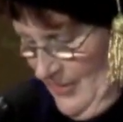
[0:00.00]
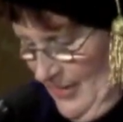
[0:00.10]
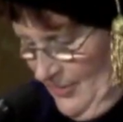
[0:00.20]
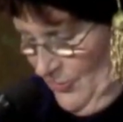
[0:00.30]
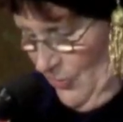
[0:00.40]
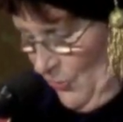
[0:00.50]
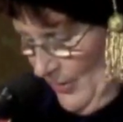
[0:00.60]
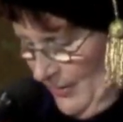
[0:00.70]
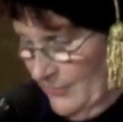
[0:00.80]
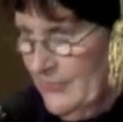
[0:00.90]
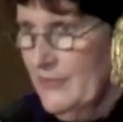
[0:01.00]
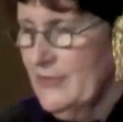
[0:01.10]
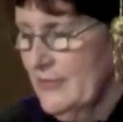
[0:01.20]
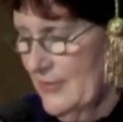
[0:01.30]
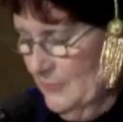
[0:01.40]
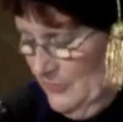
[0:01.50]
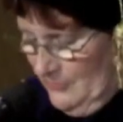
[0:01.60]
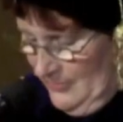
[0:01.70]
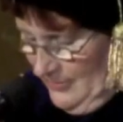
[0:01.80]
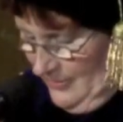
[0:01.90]
and go out into the
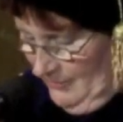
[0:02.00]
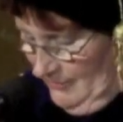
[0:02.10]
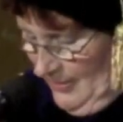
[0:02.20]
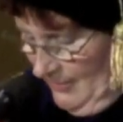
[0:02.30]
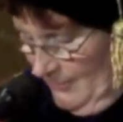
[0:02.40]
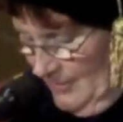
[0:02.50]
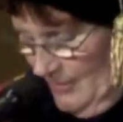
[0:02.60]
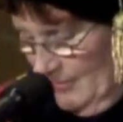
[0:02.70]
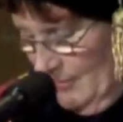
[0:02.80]
community and